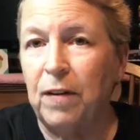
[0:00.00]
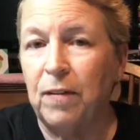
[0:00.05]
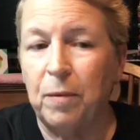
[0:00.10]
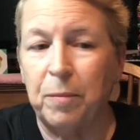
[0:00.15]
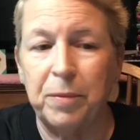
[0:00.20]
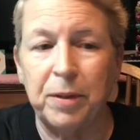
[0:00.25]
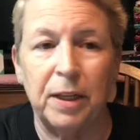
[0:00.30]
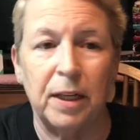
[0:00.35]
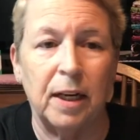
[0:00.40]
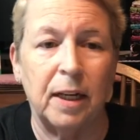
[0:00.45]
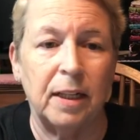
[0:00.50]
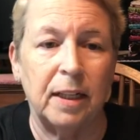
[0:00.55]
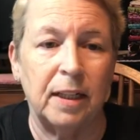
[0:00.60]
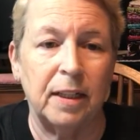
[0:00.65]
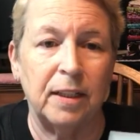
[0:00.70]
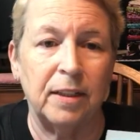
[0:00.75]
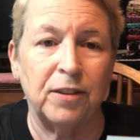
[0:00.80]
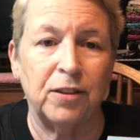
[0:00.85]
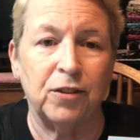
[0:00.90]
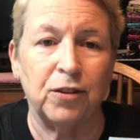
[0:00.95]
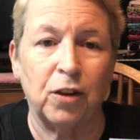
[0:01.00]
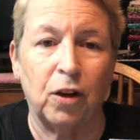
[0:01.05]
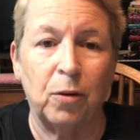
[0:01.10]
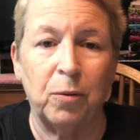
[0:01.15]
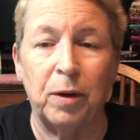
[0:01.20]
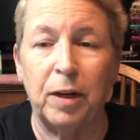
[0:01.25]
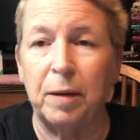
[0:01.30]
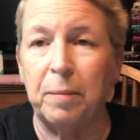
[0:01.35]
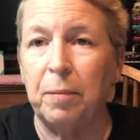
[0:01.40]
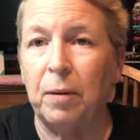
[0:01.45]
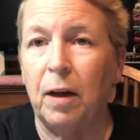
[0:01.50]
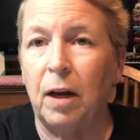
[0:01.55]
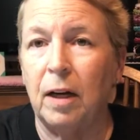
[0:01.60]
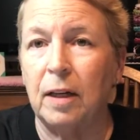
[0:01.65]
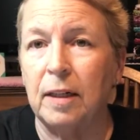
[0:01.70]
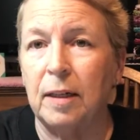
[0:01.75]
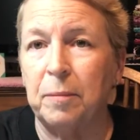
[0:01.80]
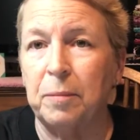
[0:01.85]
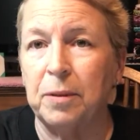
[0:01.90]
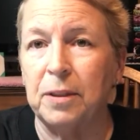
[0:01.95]
of them done, and this is already block
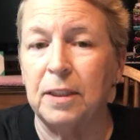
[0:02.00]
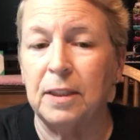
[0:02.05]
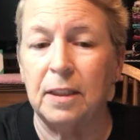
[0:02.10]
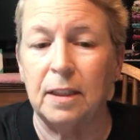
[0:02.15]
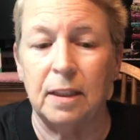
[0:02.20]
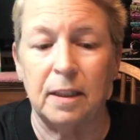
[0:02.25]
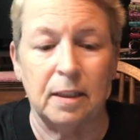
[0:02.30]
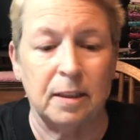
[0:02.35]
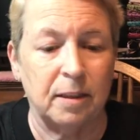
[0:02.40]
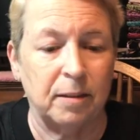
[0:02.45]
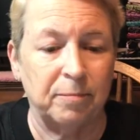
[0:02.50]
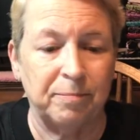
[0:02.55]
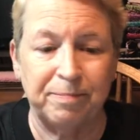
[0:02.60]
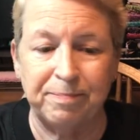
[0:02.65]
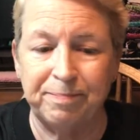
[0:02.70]
number 6.